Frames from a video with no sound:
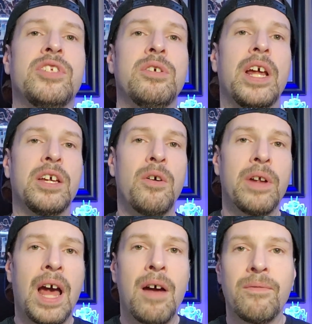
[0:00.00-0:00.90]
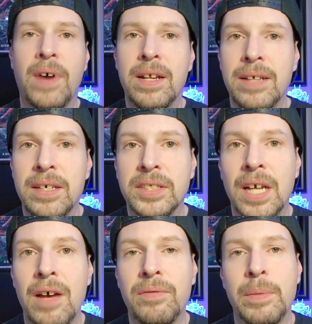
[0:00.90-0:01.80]
Do you like going out, finding that
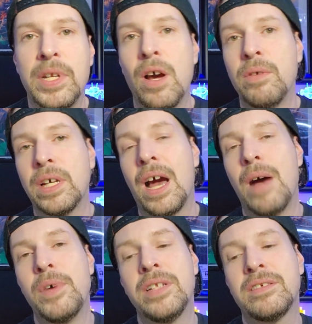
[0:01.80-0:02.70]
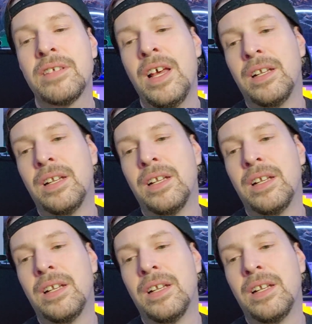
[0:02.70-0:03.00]
stuff? Let me know in the comments.